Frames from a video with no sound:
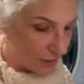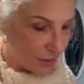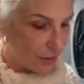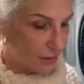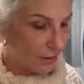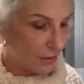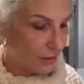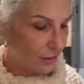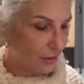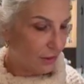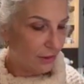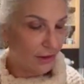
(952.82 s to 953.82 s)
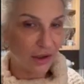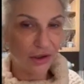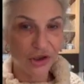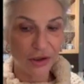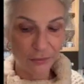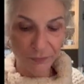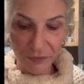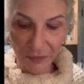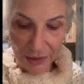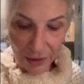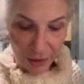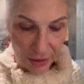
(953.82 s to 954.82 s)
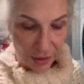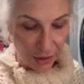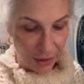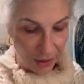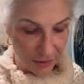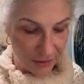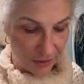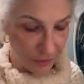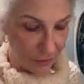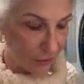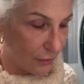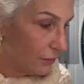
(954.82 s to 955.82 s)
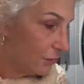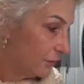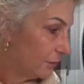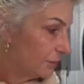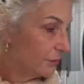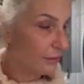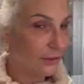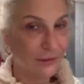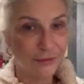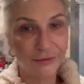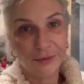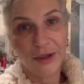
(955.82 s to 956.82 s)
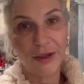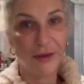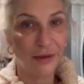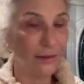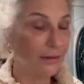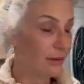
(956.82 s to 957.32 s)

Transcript: in her kitchen. And so, why not?